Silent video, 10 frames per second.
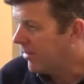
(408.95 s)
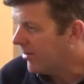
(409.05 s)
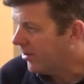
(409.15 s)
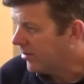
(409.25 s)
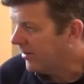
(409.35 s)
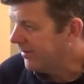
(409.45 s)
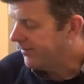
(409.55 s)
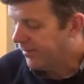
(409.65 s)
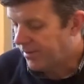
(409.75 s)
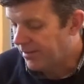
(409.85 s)
started,
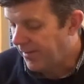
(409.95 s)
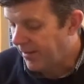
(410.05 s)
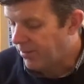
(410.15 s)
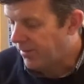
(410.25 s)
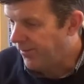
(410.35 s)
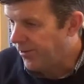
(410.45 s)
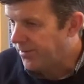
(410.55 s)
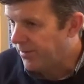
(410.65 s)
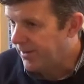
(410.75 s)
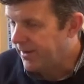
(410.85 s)
so that was the first
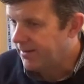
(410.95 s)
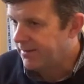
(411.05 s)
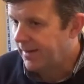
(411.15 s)
thing we did.